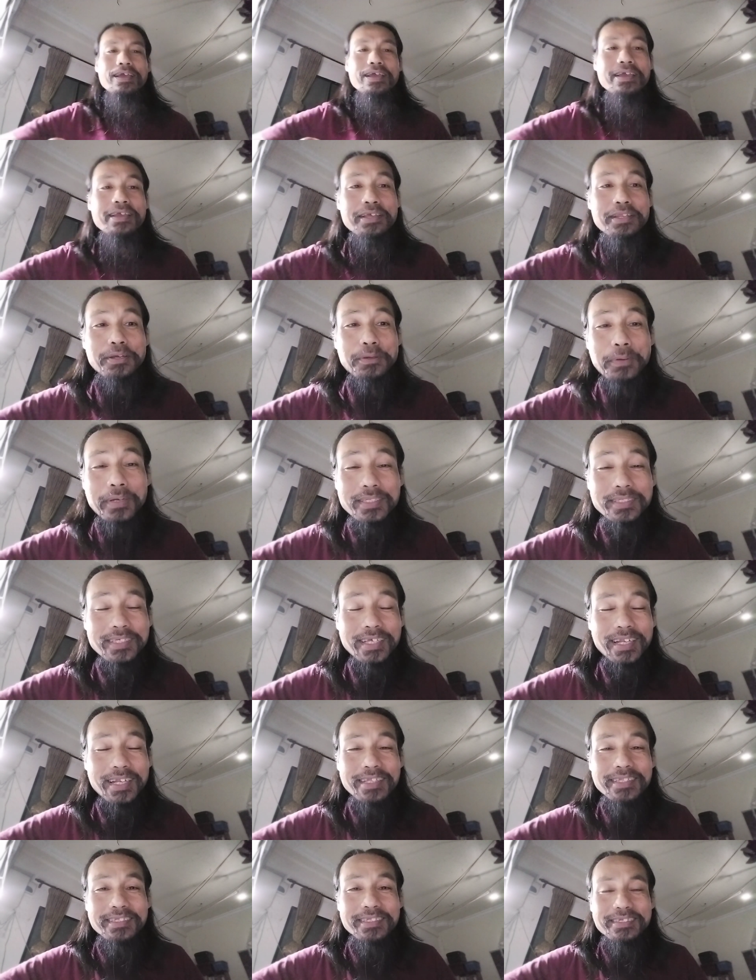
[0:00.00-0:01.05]
You know what,
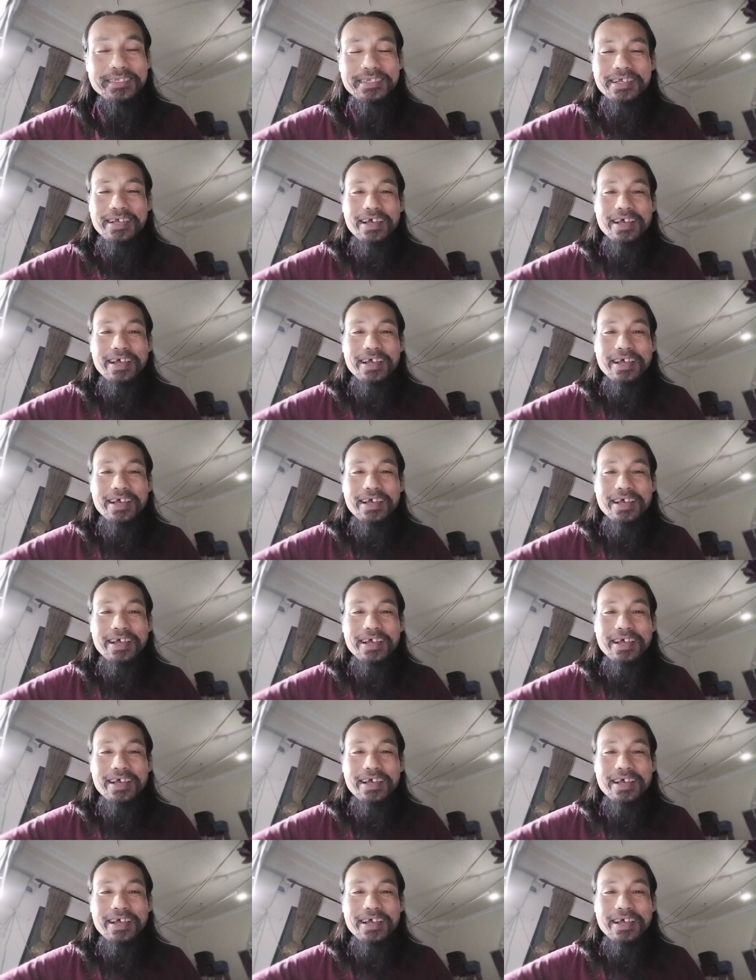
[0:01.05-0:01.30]
Celine?